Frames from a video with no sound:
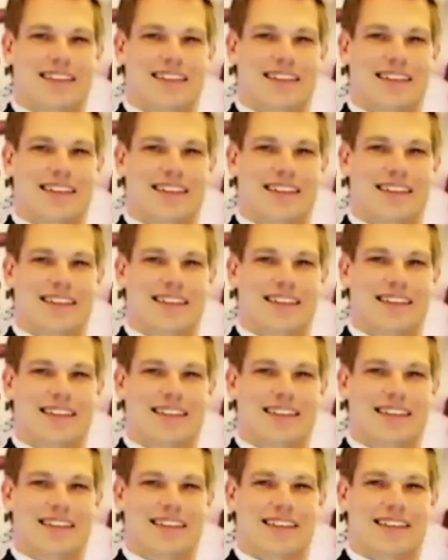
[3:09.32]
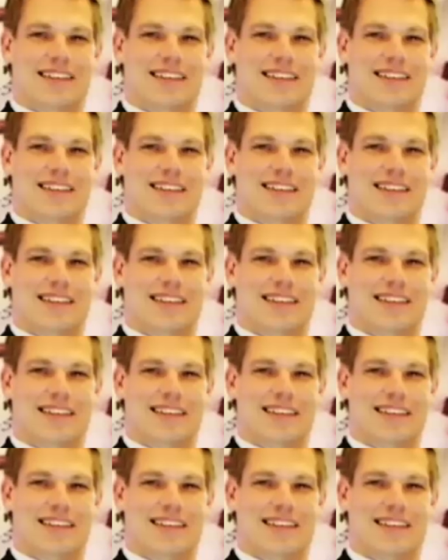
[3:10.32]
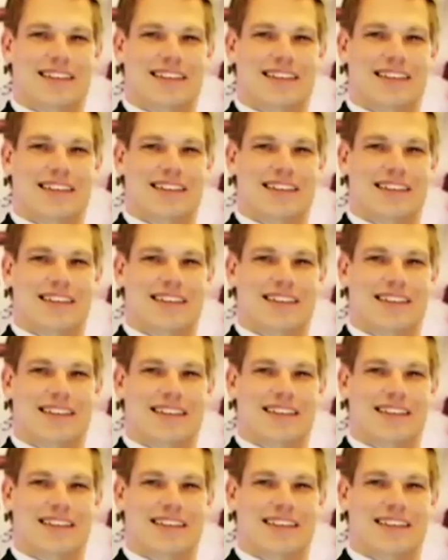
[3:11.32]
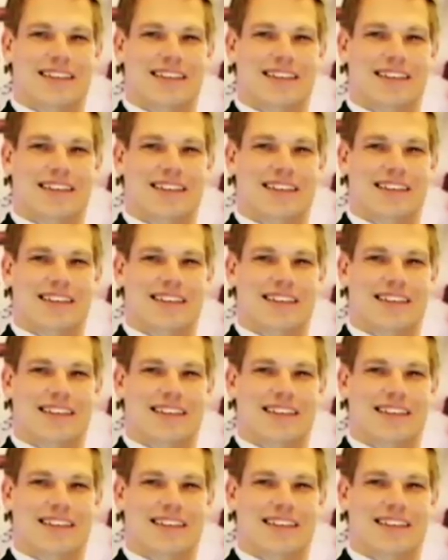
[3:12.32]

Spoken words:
This person isn't speaking.